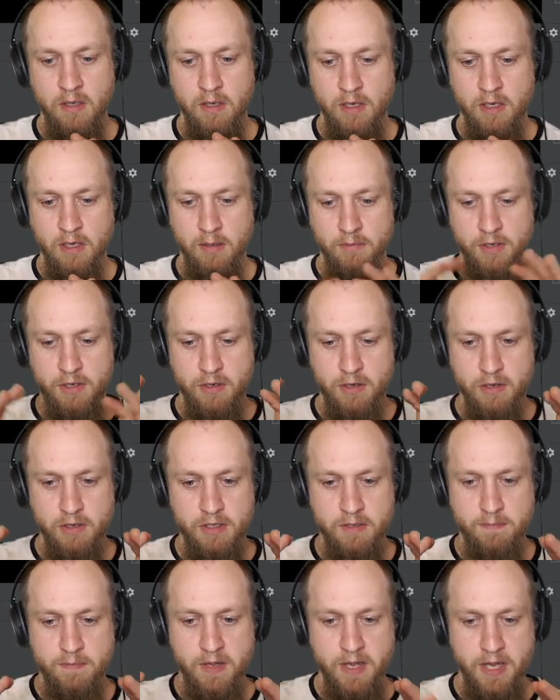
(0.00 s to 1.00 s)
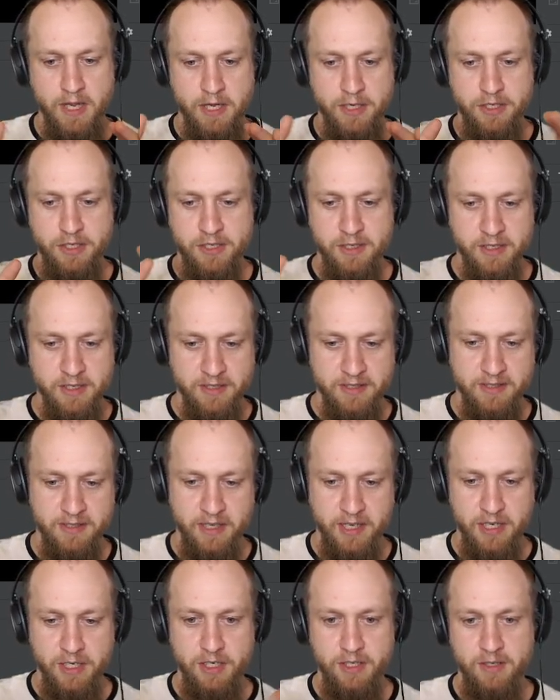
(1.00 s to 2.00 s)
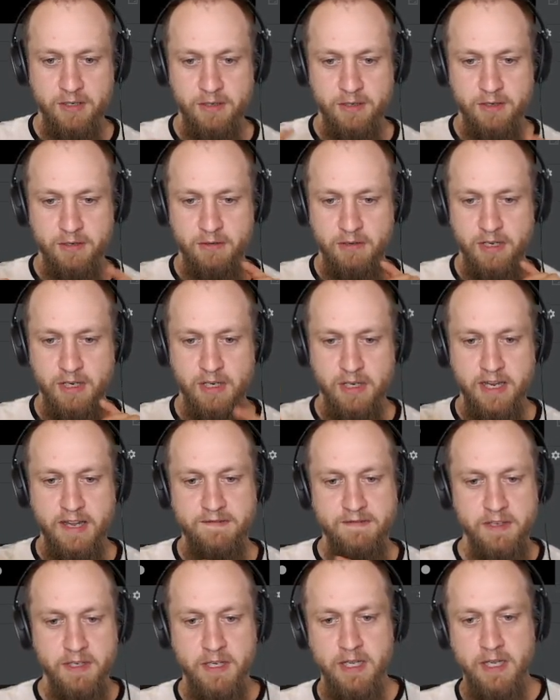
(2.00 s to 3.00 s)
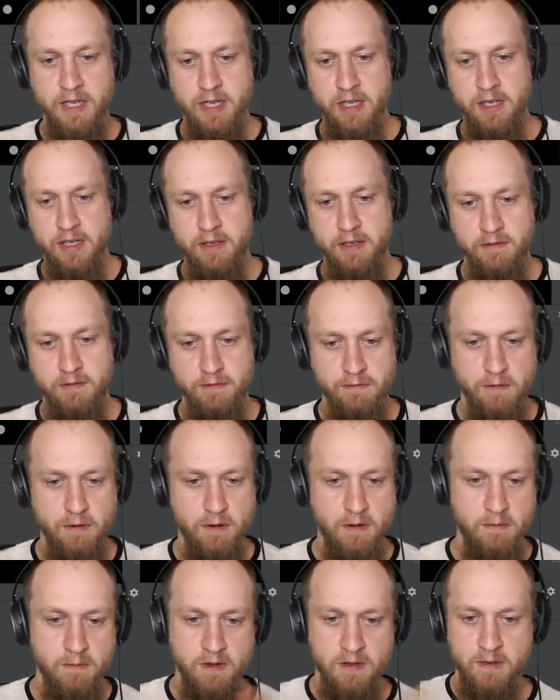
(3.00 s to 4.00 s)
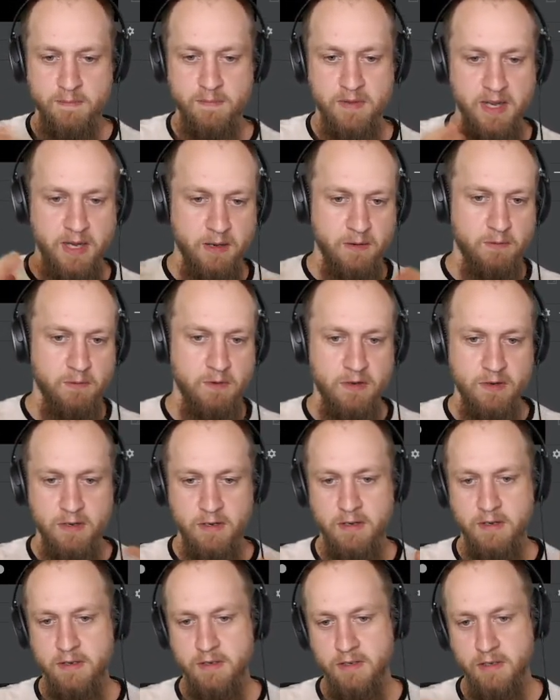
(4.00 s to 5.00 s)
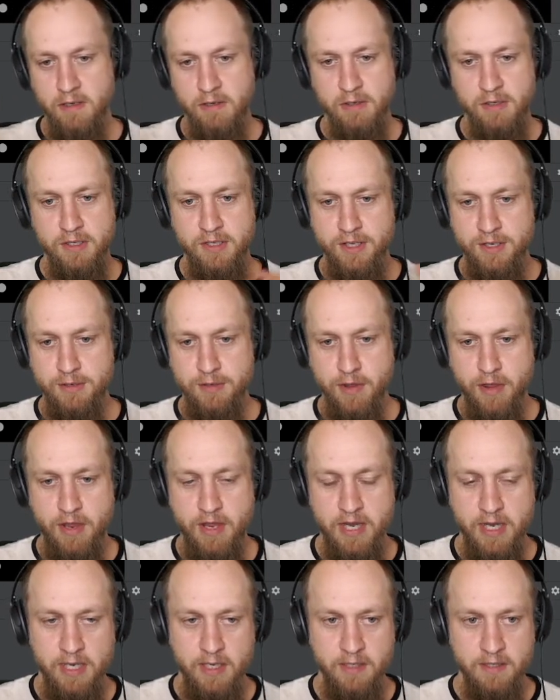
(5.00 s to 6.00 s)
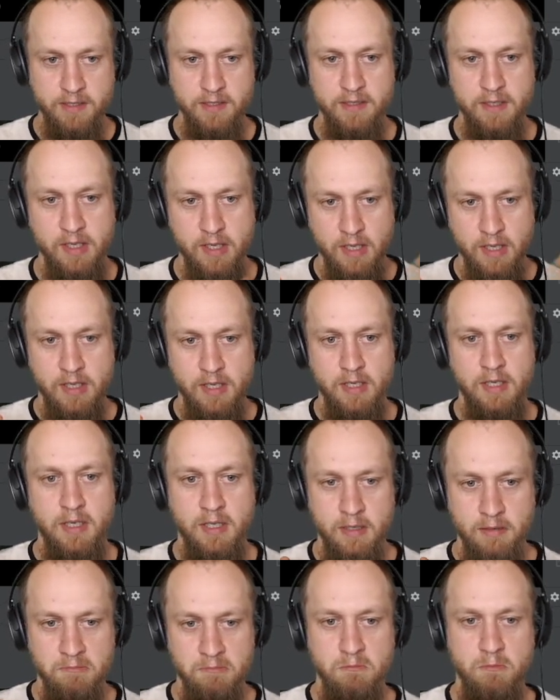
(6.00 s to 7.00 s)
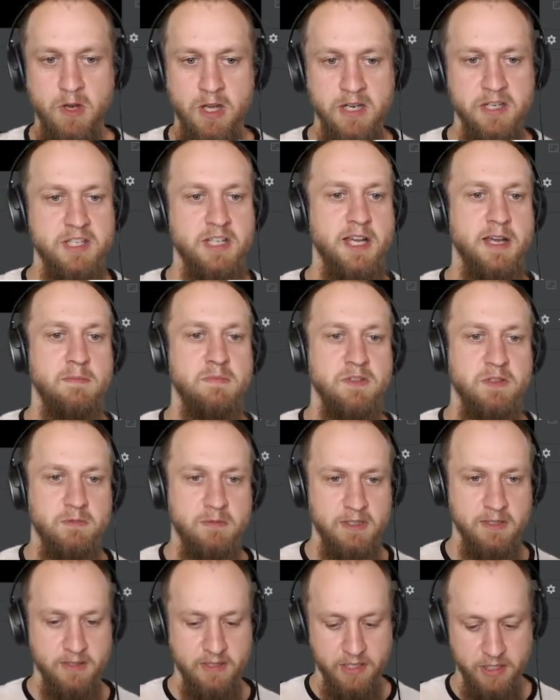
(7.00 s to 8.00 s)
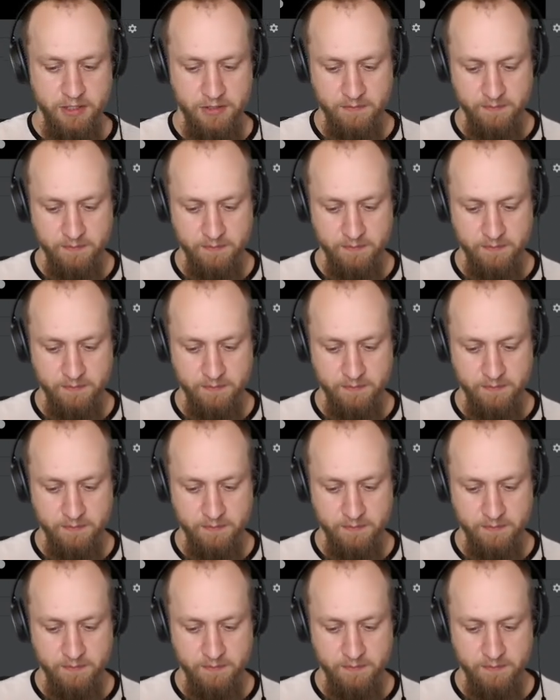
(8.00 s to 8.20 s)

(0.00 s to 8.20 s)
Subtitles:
You load a page in this session, you can navigate forward, backward, load new things. One tab is one session.